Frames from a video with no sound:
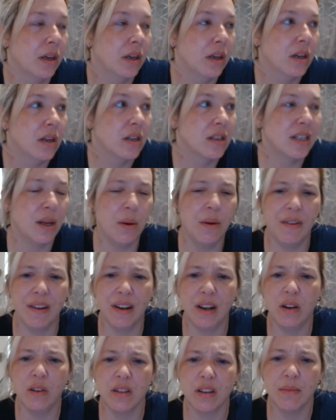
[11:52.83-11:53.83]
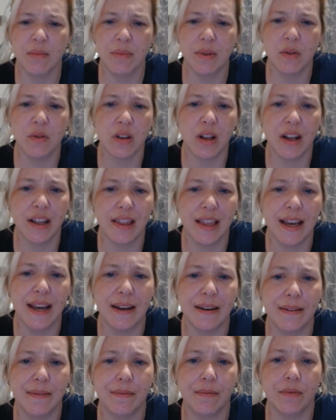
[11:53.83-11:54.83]
So yeah, there are lots of meals like
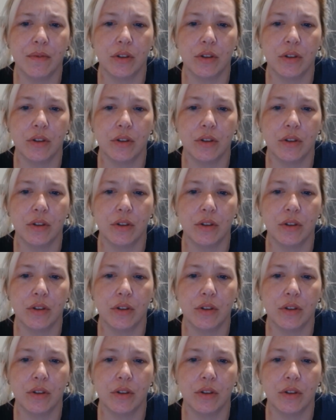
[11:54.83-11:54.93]
that.